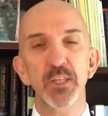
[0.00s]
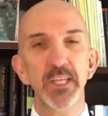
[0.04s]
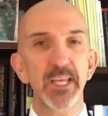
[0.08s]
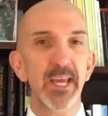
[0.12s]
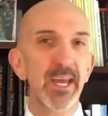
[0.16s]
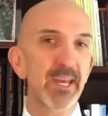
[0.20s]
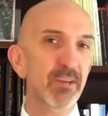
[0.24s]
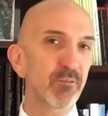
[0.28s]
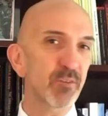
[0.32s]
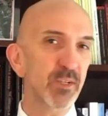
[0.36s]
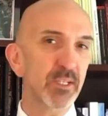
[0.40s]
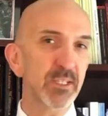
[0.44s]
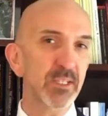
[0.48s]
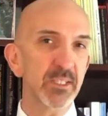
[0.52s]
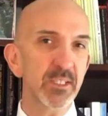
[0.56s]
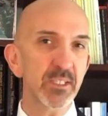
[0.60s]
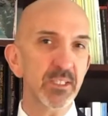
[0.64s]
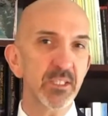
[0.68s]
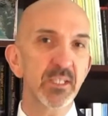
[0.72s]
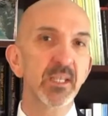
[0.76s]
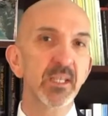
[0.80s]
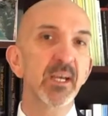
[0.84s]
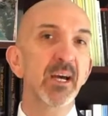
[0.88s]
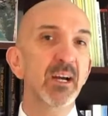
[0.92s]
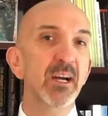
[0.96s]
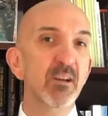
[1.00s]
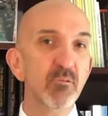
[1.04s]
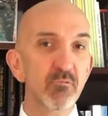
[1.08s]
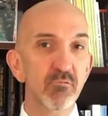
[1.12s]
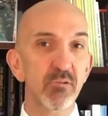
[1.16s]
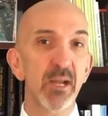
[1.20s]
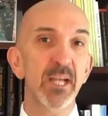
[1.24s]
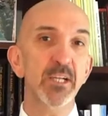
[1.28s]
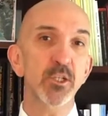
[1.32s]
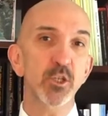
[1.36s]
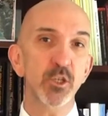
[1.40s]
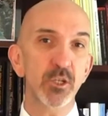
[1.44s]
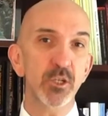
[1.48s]
the evidence, a
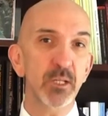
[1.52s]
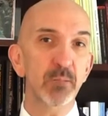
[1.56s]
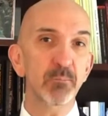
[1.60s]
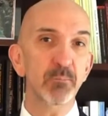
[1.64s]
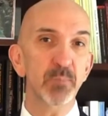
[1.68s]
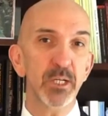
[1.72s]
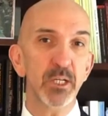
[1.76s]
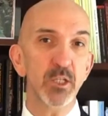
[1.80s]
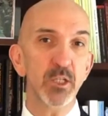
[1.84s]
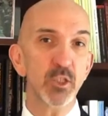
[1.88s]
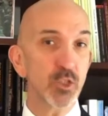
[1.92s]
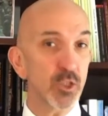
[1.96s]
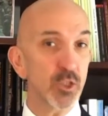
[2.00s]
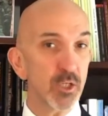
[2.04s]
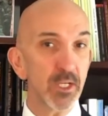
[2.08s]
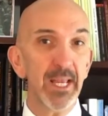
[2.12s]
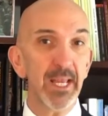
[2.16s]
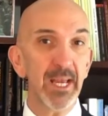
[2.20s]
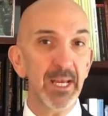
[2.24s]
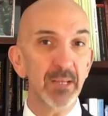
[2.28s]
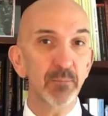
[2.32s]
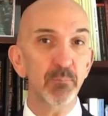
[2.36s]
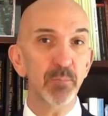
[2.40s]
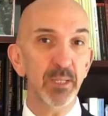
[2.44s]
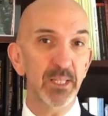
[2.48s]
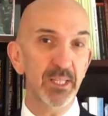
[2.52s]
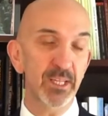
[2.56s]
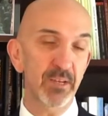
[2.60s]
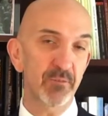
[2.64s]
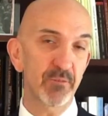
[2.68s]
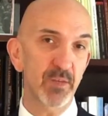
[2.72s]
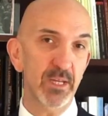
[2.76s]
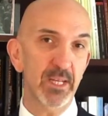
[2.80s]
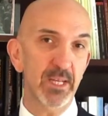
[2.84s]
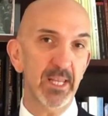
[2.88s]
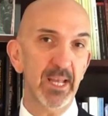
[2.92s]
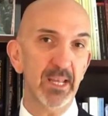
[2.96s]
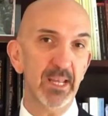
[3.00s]
rational person can believe
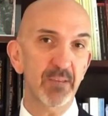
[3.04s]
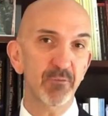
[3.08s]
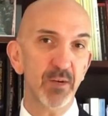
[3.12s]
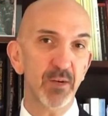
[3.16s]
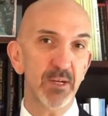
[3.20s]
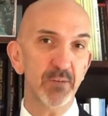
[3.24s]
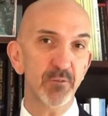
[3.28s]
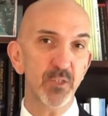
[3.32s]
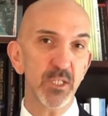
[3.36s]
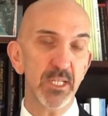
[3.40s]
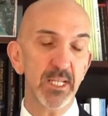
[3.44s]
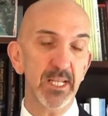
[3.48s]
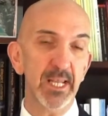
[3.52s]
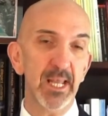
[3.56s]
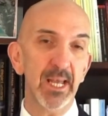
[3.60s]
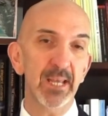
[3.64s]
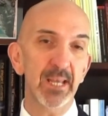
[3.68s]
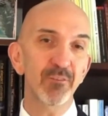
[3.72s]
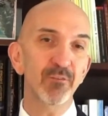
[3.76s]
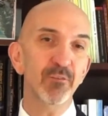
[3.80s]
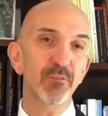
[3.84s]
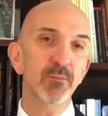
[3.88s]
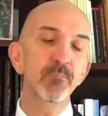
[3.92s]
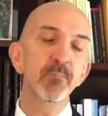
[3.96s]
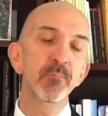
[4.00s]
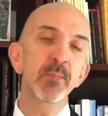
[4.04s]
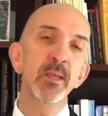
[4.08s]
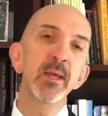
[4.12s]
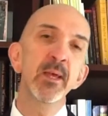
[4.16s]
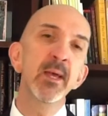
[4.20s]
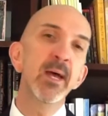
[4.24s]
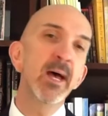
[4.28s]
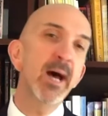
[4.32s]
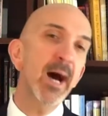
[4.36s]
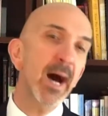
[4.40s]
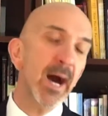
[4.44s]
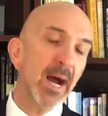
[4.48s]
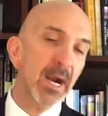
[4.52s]
in life after life.
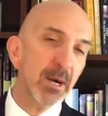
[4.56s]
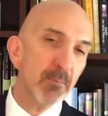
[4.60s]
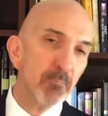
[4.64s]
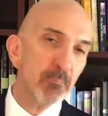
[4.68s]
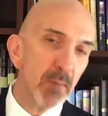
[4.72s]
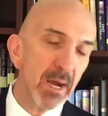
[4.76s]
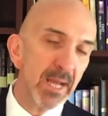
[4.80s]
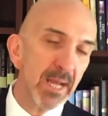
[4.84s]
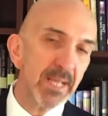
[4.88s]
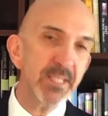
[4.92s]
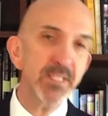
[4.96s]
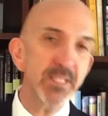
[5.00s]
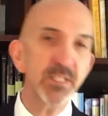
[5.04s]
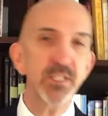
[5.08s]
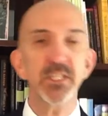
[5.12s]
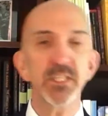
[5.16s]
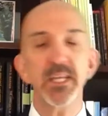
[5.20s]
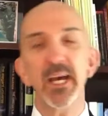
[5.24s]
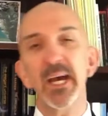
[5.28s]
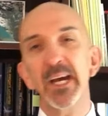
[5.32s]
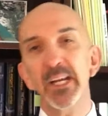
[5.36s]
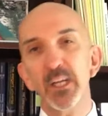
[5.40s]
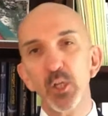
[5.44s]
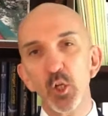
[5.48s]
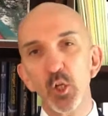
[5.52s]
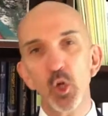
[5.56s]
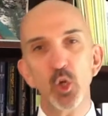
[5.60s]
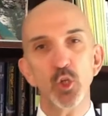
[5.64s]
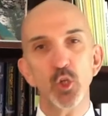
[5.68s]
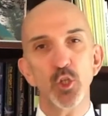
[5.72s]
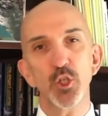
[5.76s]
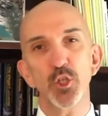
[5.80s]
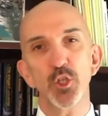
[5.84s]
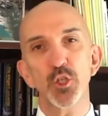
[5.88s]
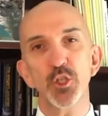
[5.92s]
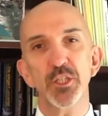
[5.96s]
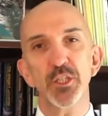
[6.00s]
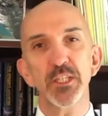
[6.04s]
Our mind, our
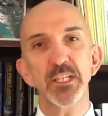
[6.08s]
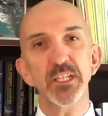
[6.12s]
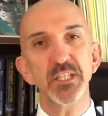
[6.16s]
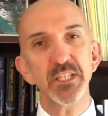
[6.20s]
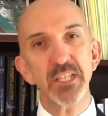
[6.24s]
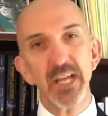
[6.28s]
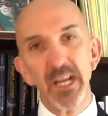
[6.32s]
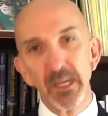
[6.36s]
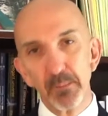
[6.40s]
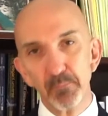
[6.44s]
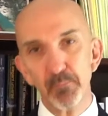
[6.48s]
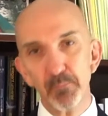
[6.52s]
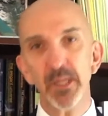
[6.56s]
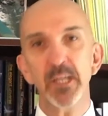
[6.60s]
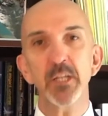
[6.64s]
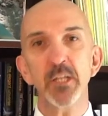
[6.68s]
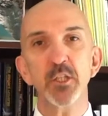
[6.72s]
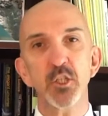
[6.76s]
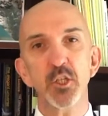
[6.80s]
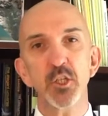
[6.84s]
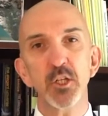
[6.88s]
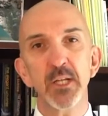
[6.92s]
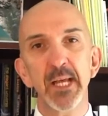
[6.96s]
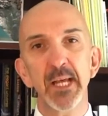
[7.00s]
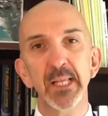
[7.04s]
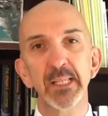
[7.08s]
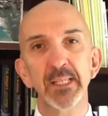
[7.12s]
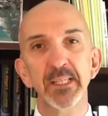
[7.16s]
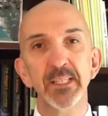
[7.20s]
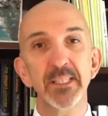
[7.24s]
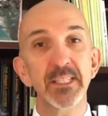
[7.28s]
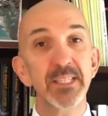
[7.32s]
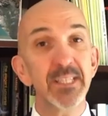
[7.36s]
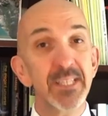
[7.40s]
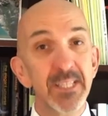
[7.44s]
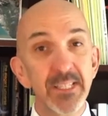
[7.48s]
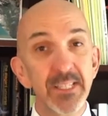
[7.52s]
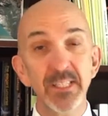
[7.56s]
consciousness, our
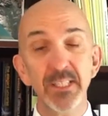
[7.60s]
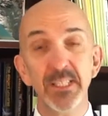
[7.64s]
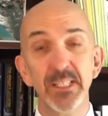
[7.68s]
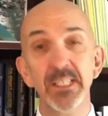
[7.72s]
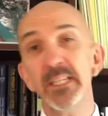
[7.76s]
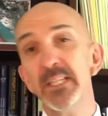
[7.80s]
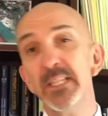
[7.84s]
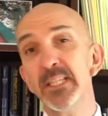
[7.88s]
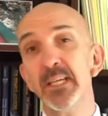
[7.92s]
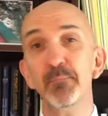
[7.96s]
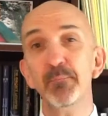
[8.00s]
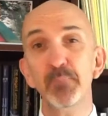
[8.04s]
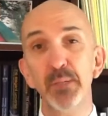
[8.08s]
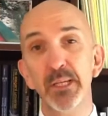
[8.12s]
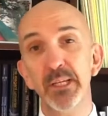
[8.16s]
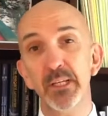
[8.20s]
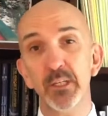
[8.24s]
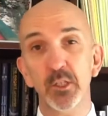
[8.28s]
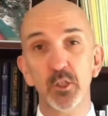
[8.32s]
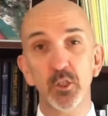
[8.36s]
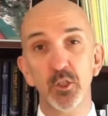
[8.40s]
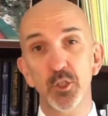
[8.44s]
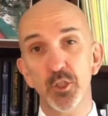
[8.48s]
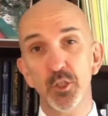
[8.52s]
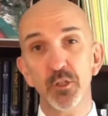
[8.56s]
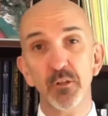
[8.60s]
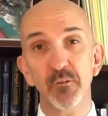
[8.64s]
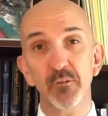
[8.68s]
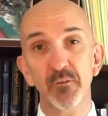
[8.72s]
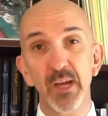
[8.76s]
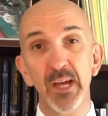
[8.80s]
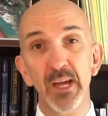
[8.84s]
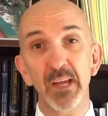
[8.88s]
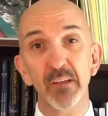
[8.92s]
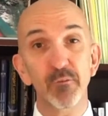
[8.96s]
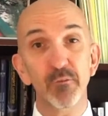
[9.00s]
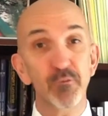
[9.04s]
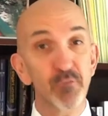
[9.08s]
personality indeed appear to
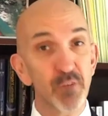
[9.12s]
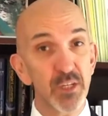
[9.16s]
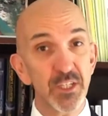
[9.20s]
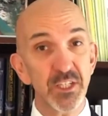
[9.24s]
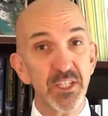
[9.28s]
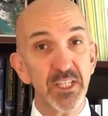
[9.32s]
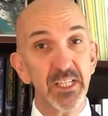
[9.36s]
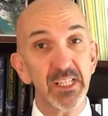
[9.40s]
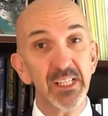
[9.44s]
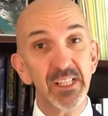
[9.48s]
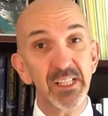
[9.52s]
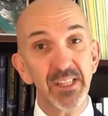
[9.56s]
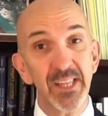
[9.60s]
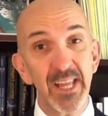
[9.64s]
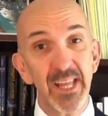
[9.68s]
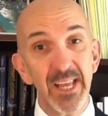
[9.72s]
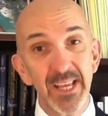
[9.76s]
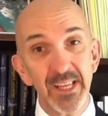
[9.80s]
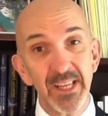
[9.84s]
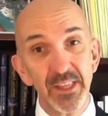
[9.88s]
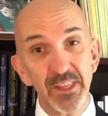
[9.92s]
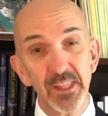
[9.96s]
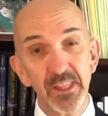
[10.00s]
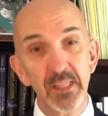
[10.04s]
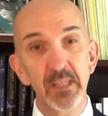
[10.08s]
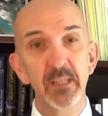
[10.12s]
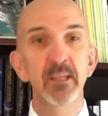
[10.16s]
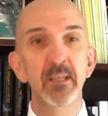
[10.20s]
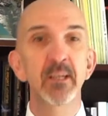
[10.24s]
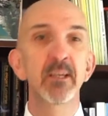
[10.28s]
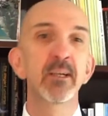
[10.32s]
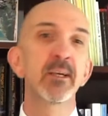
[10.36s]
survive physical death.